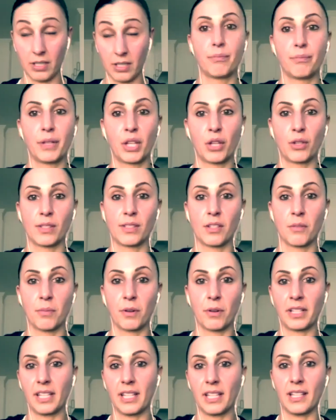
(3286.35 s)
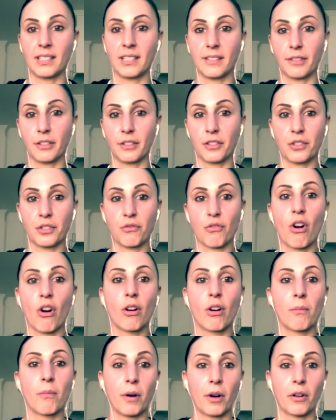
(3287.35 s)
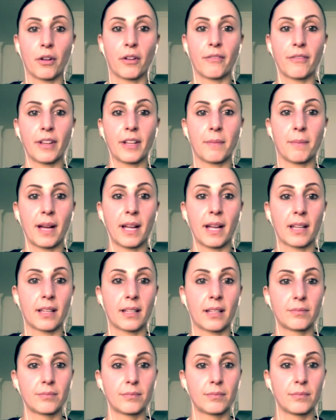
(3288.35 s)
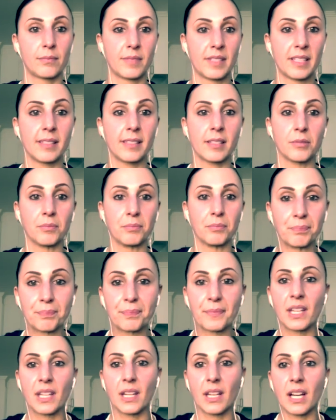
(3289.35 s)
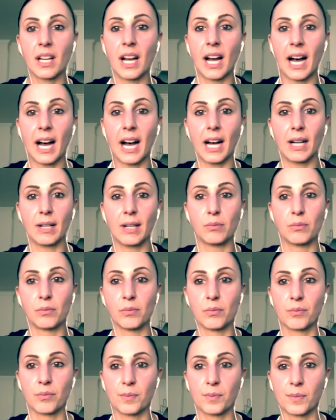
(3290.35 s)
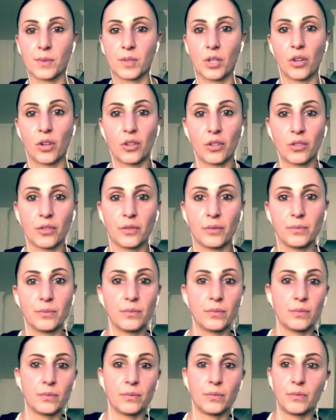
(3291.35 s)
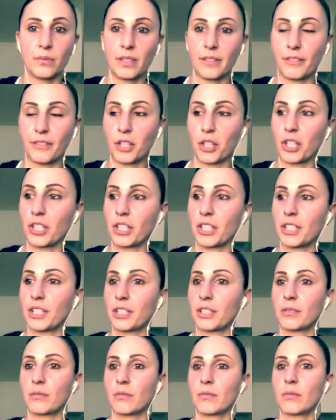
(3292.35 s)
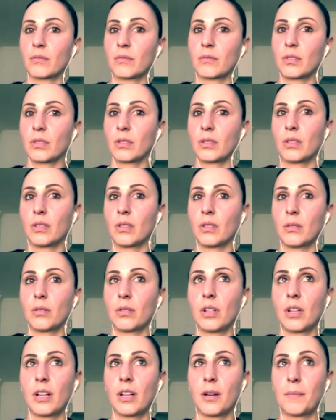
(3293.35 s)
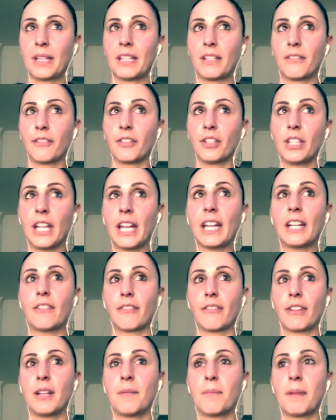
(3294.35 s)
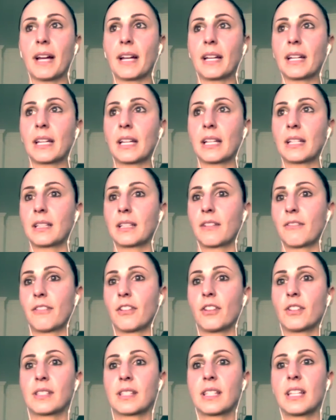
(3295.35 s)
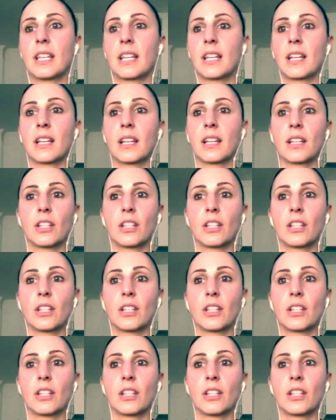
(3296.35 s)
because your body is a very strong biofeedback system. So if you're going to, if you need feedback, the first thing